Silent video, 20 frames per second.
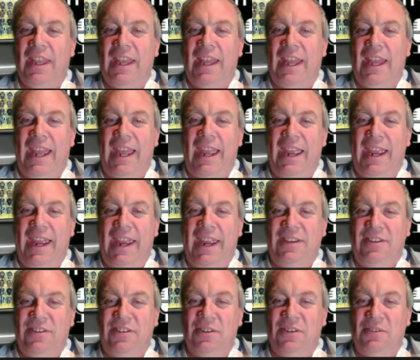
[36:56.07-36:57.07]

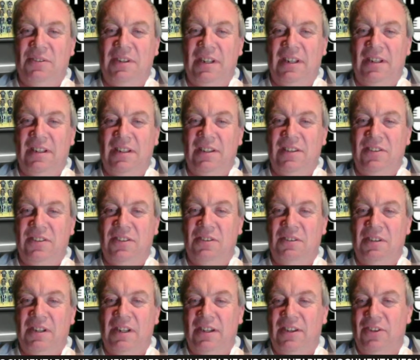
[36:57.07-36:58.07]
2-0,
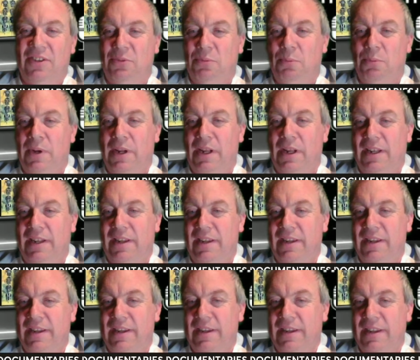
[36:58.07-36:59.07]
2-0 as well.
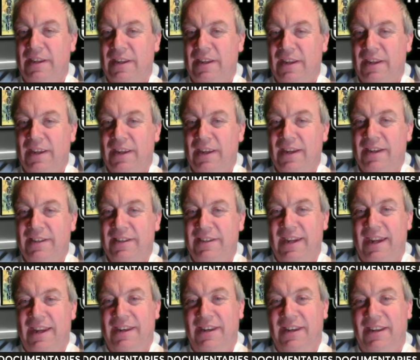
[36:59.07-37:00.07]

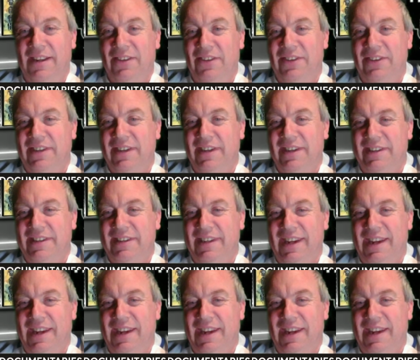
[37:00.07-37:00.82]
10-0, says